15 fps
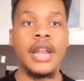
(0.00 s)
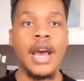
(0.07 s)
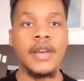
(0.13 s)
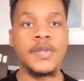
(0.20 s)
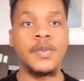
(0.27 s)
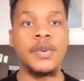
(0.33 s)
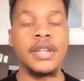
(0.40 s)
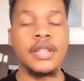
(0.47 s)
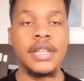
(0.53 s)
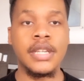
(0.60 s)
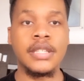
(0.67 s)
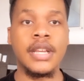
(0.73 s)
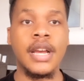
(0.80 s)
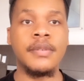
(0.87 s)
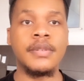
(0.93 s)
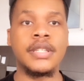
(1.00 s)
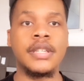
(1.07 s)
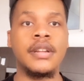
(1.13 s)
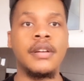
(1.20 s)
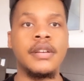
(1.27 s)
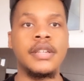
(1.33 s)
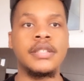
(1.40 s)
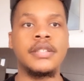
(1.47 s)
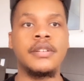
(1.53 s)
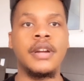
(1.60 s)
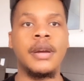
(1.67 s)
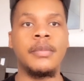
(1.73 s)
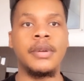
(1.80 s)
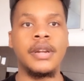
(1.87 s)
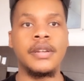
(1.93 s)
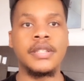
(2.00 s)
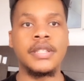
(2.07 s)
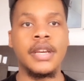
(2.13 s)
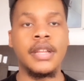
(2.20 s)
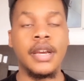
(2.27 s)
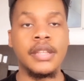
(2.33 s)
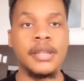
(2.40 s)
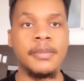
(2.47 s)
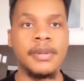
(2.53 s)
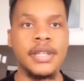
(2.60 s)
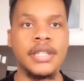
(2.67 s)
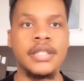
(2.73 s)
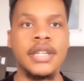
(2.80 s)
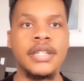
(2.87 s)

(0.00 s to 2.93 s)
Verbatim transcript: And that was one of the things I was seeing on Instagram where they were saying like the police,